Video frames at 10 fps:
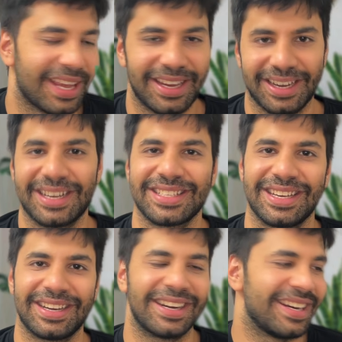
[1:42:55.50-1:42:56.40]
like it has
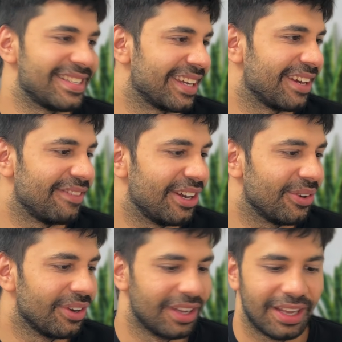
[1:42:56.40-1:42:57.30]
created a 8 second
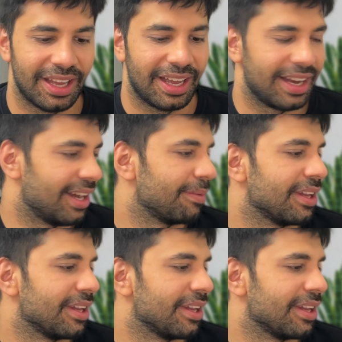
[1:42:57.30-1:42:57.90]
video. Let me